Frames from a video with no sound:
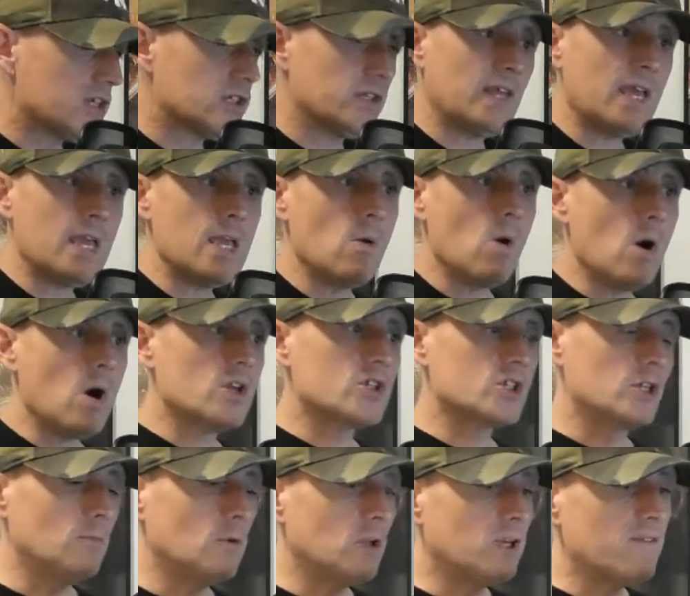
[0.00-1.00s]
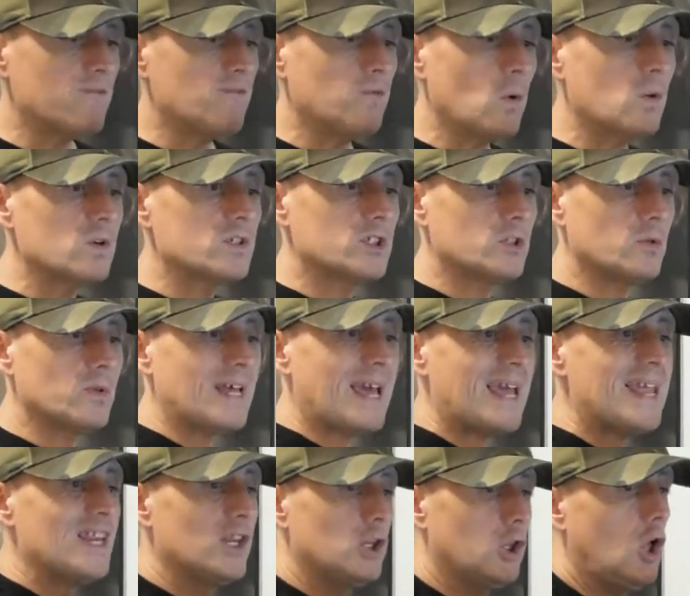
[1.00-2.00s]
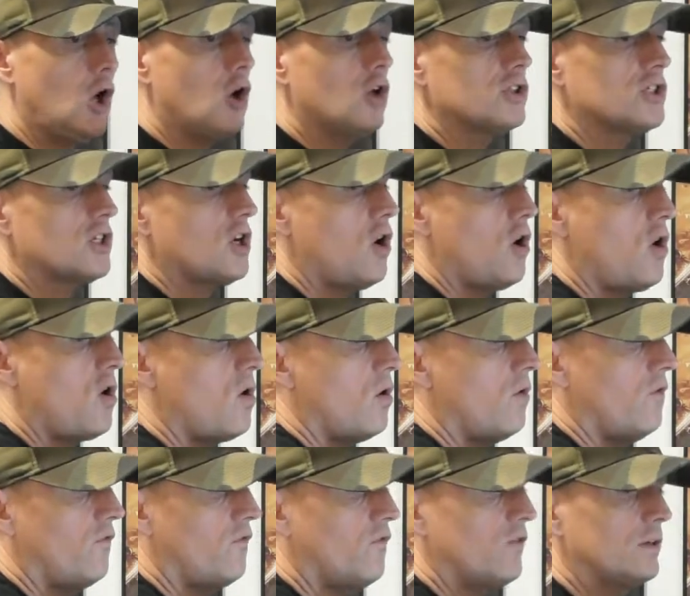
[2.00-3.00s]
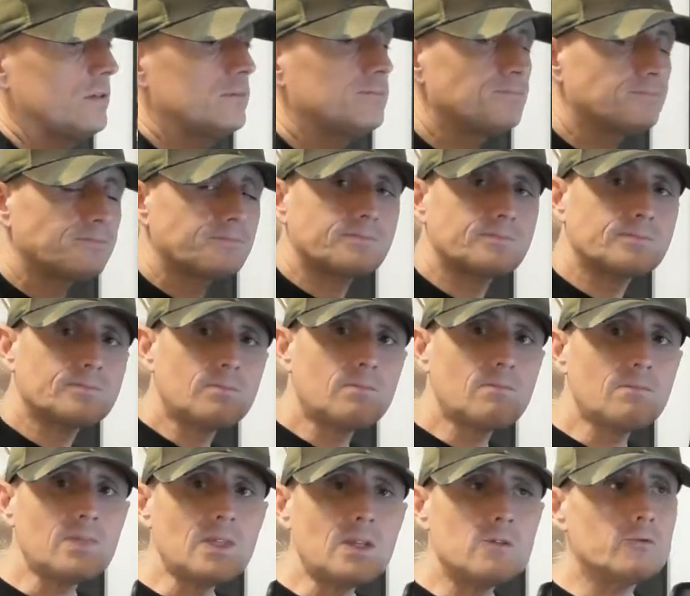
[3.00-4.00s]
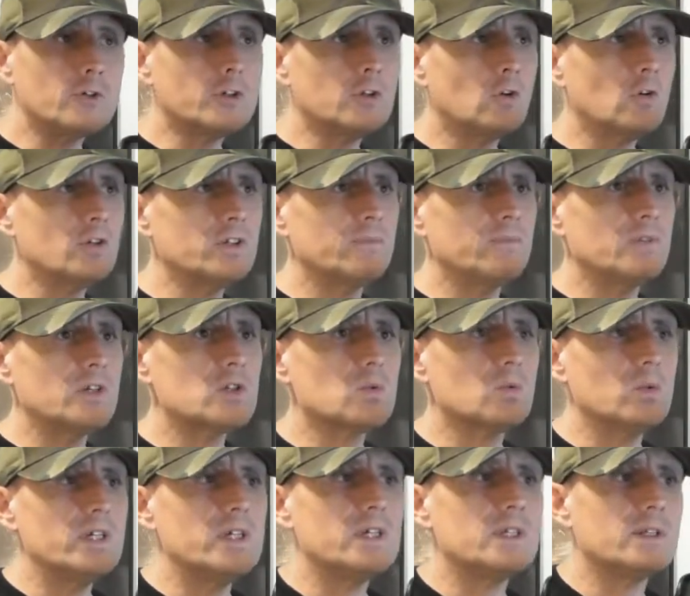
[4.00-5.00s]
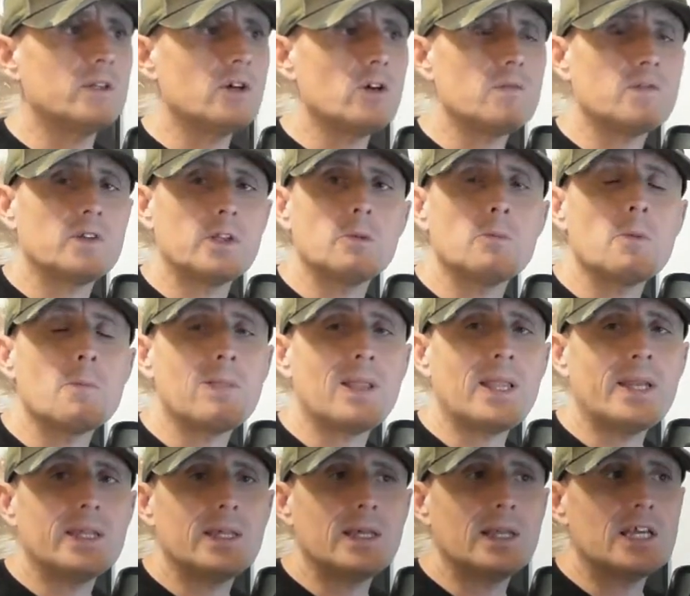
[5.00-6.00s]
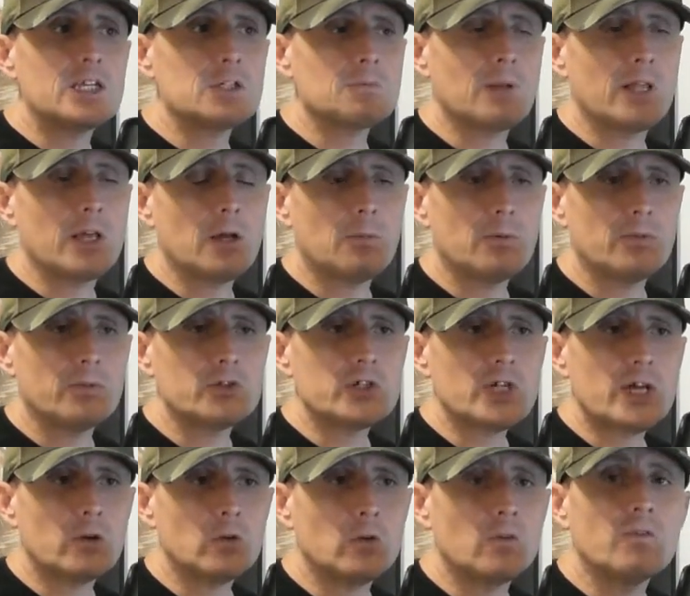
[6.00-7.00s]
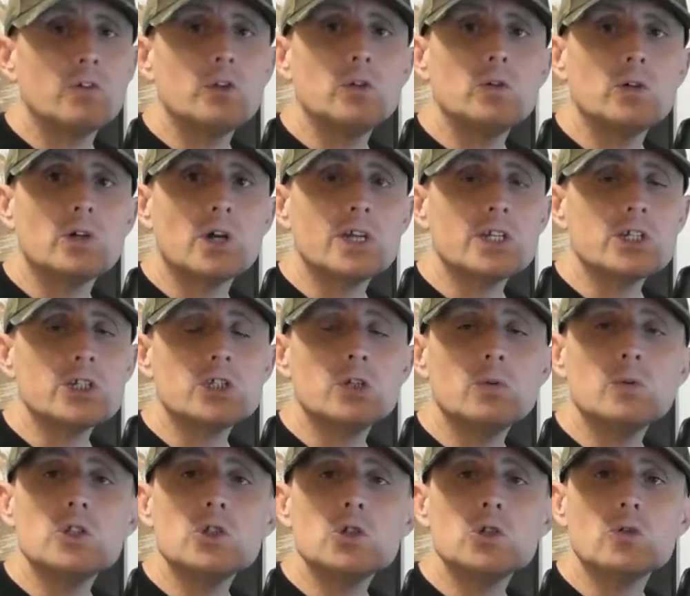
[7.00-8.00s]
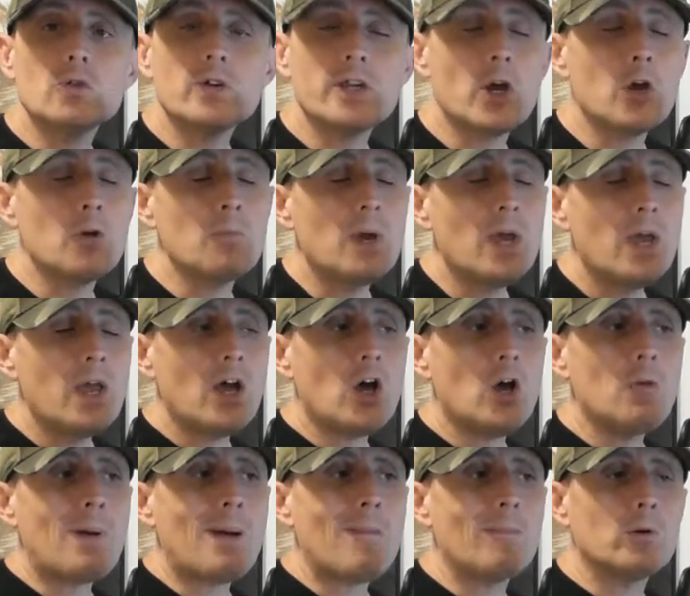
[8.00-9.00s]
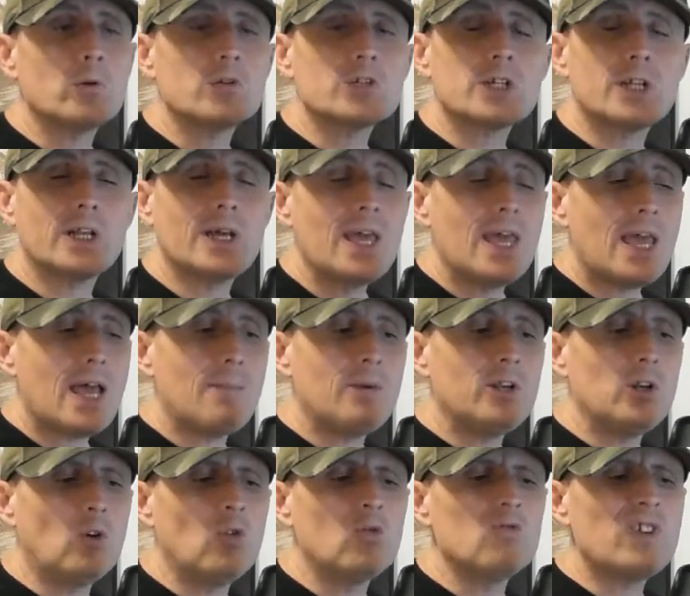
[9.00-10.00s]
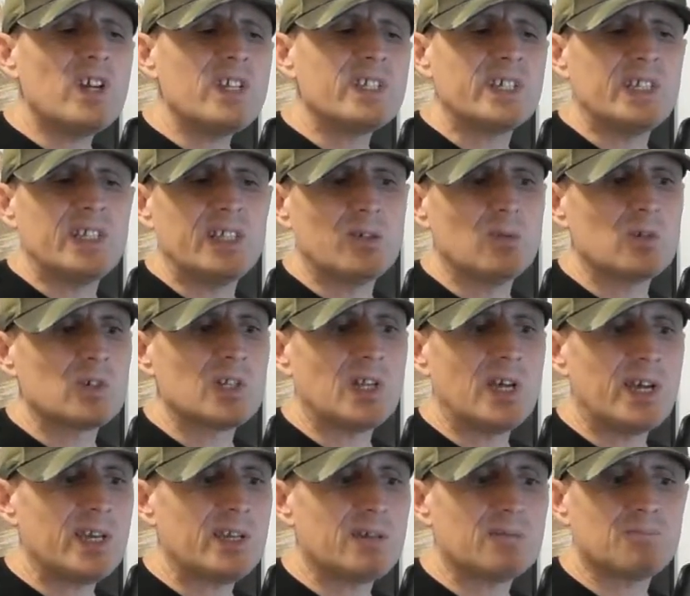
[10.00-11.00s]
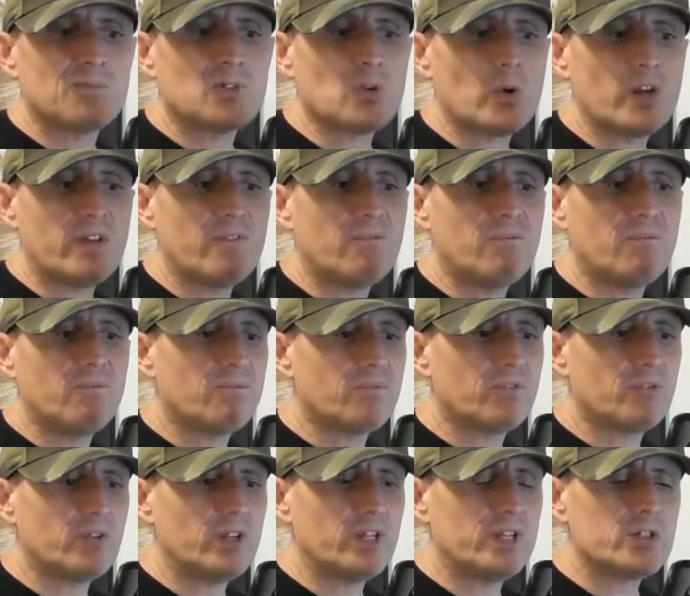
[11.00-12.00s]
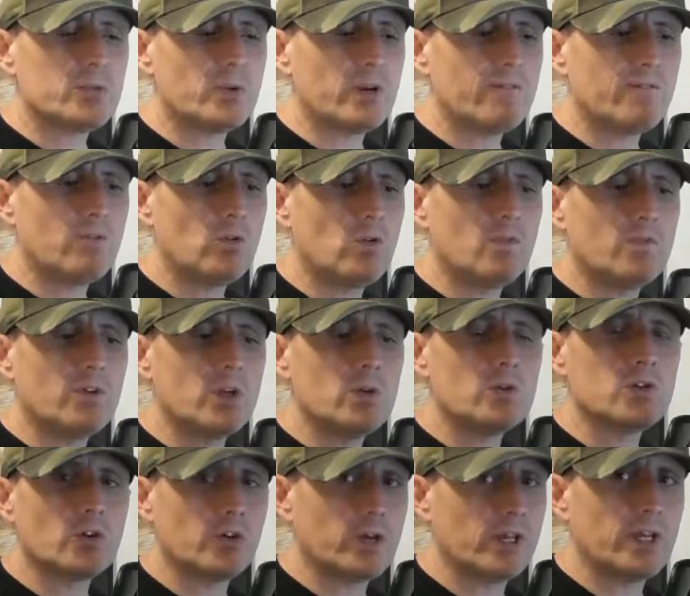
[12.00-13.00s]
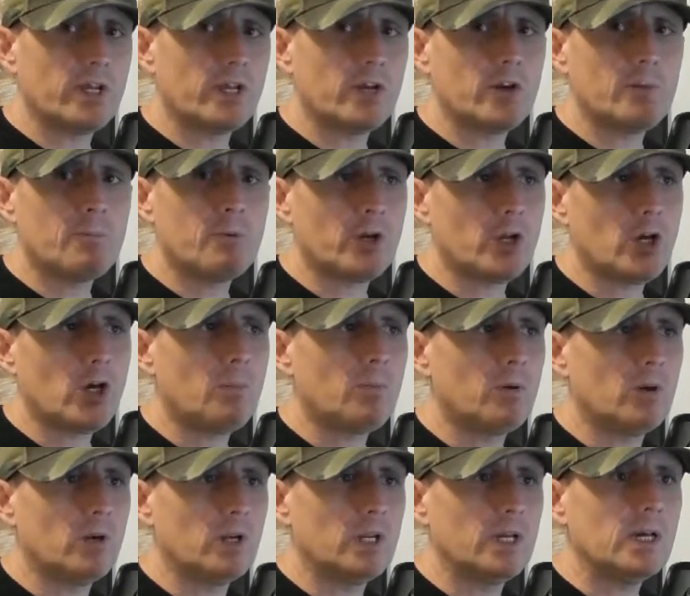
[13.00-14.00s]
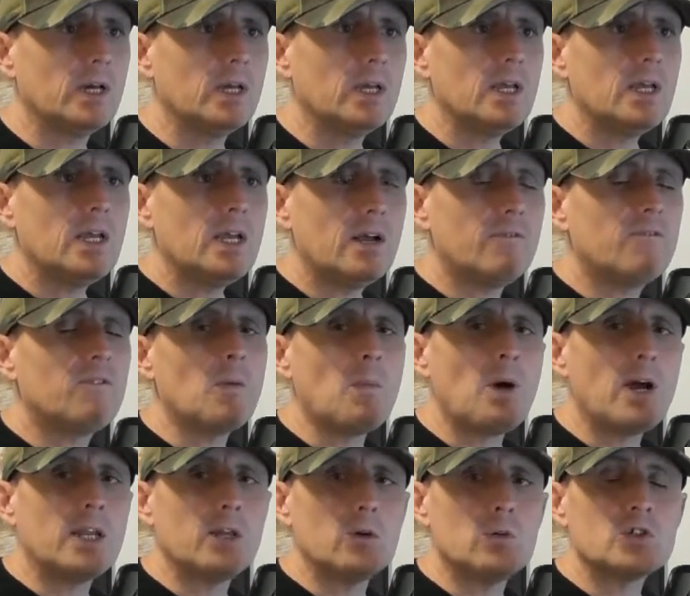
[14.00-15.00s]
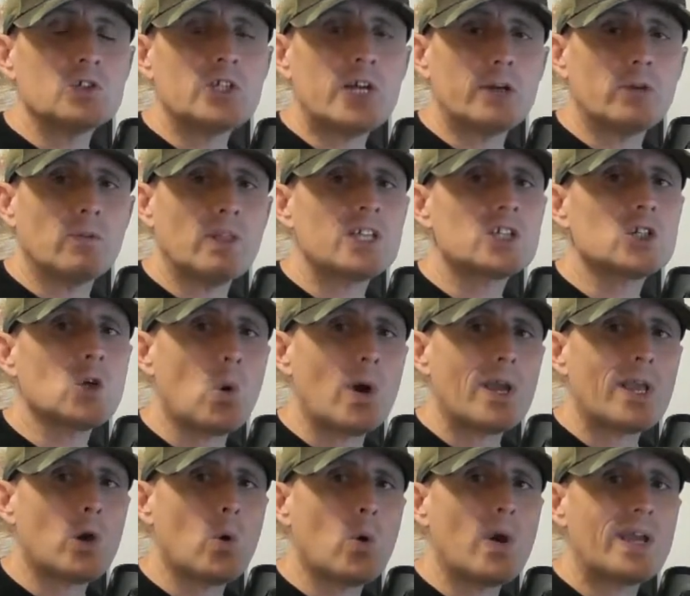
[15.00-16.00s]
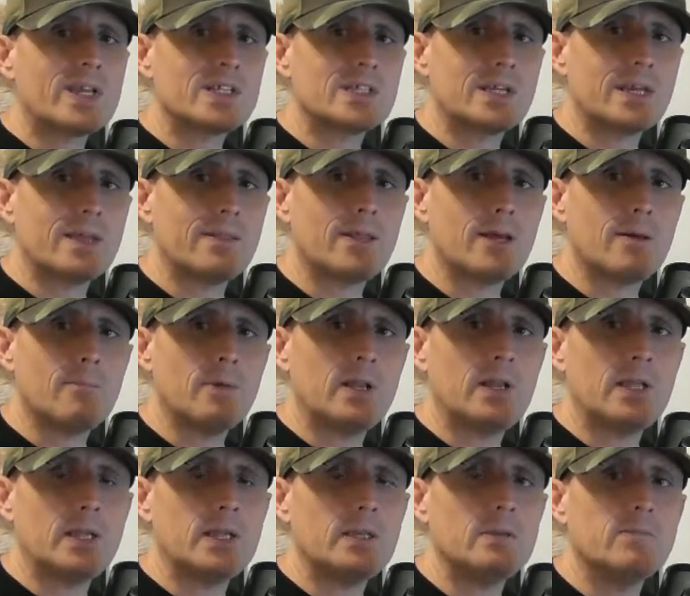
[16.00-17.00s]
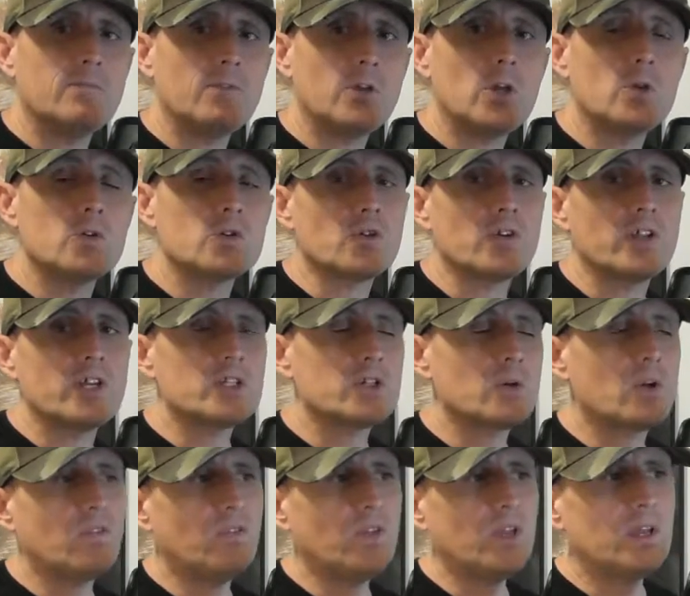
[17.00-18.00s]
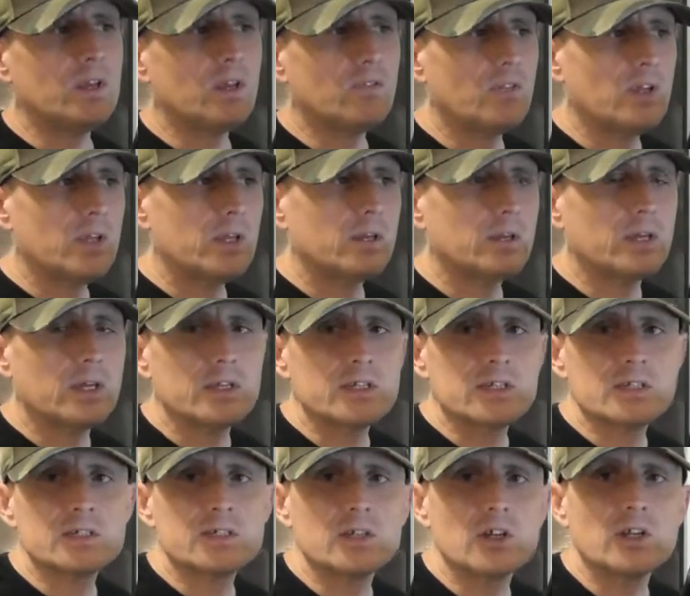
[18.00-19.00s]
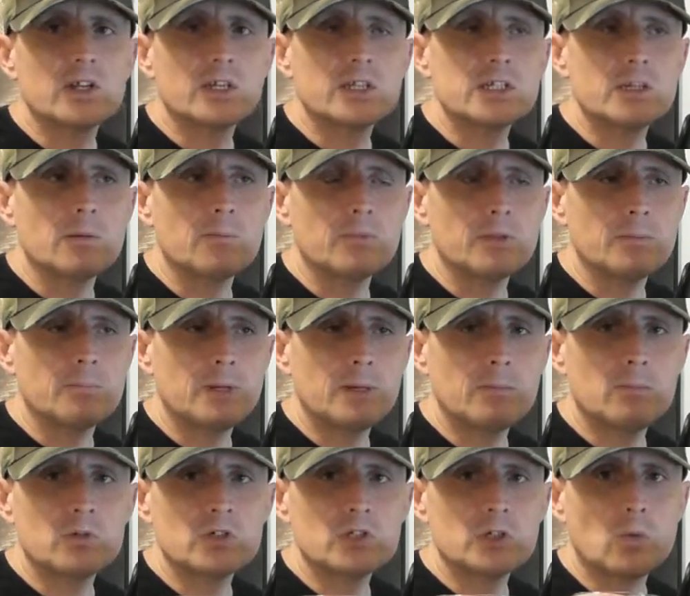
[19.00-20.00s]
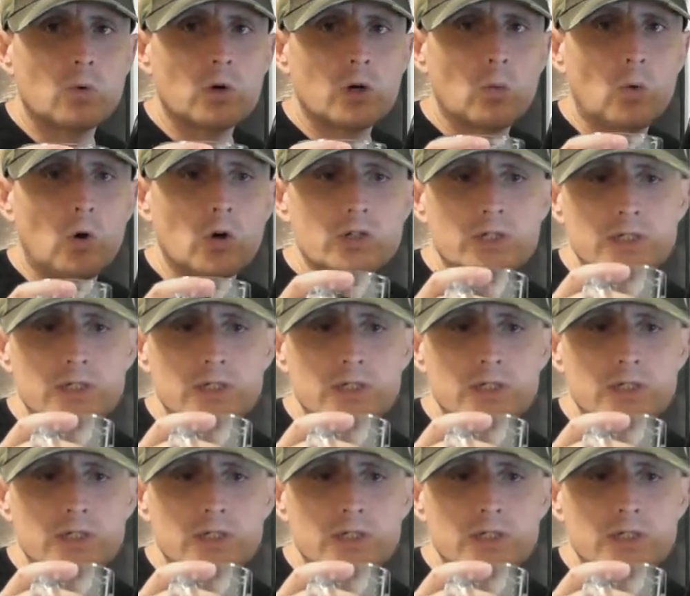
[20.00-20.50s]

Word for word: So there you are. So I'm looking forward to doing a lot of recording this week and hopefully there'll be plenty of let's play up on the channel for you guys to enjoy i hope i hope Amalur's gonna i mean already there was like 23 24 views on it and i only put it up earlier and for my little channel that's quite quick to get that many views on it so i think i think it's certainly something people still want to